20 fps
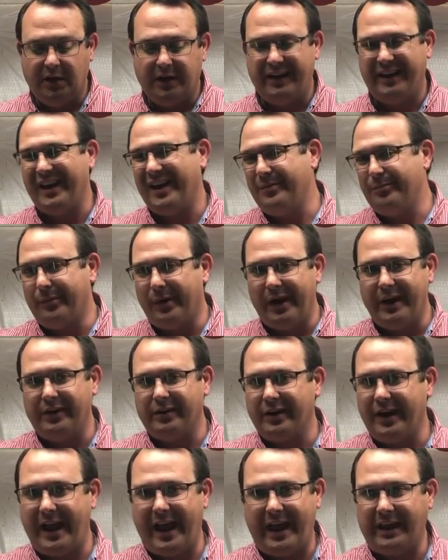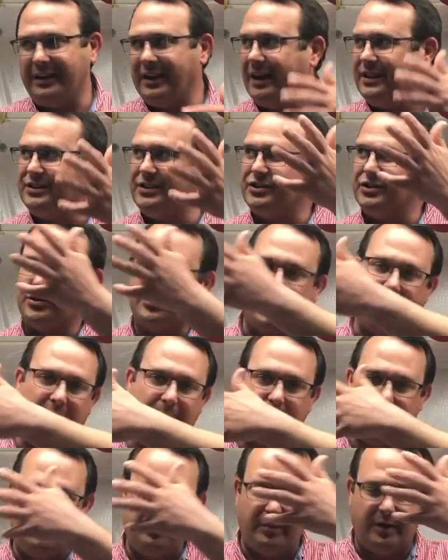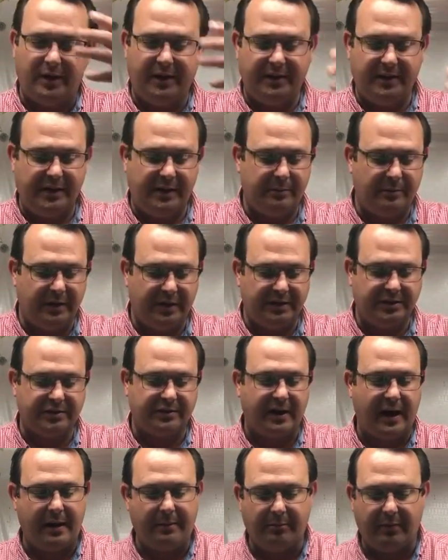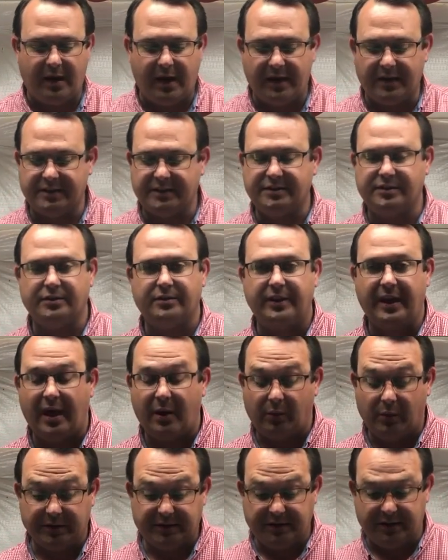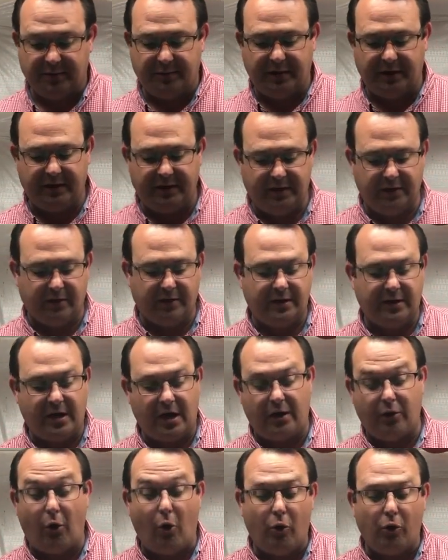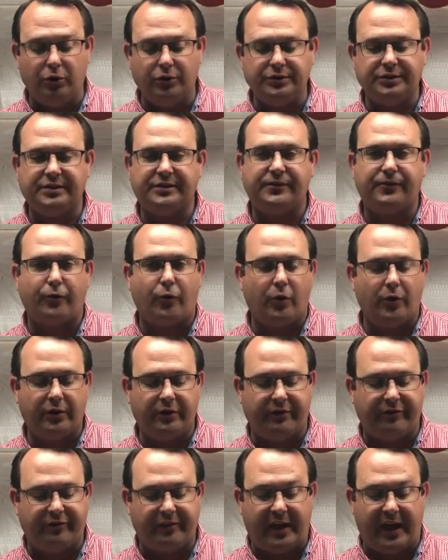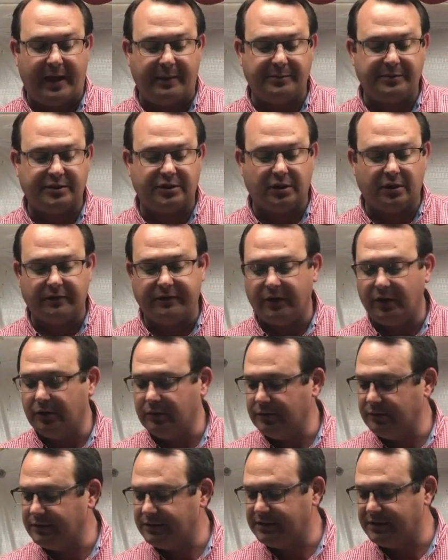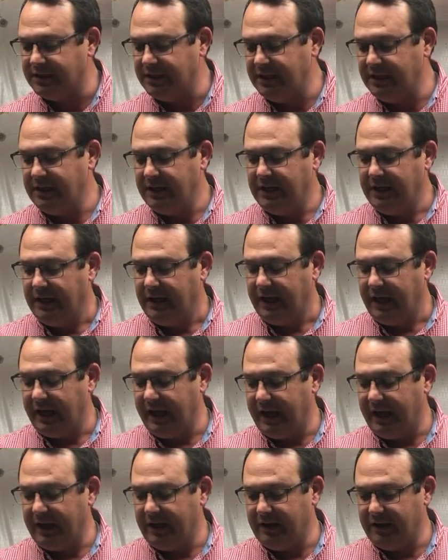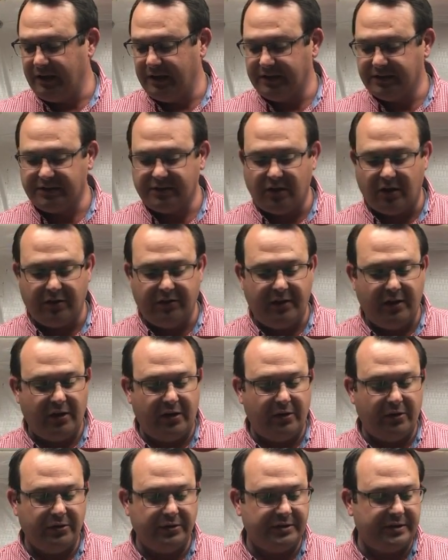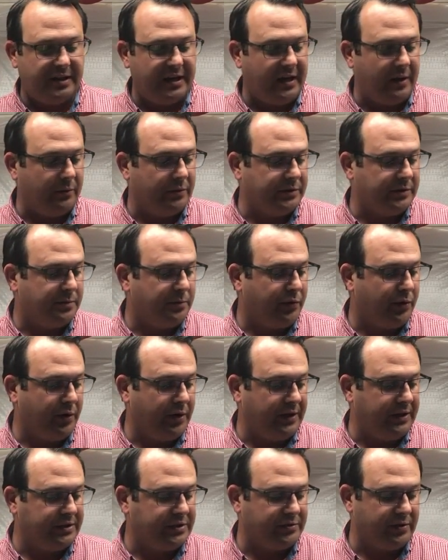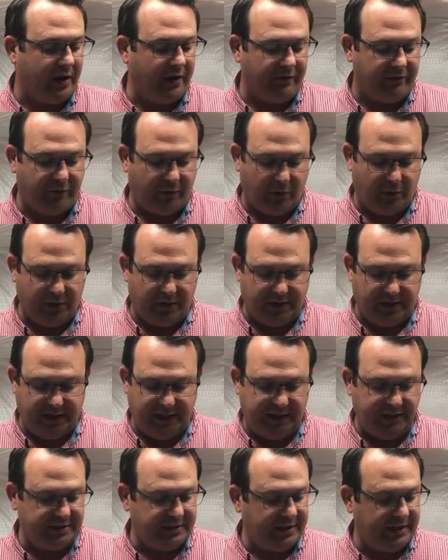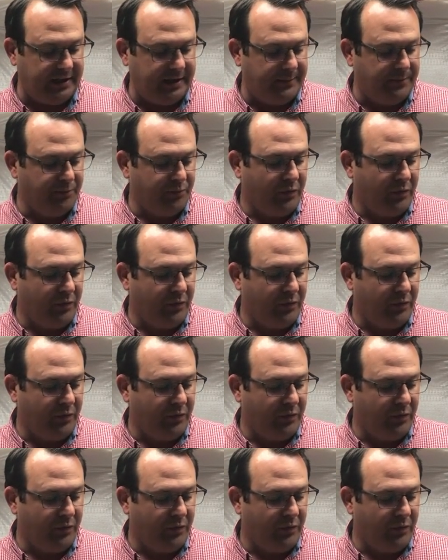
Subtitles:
Again, minor. I had lots of scrap in my scrap box, so that wasn't a big deal. Cut holes for the flap servos and installed those. That was pretty straightforward and easy.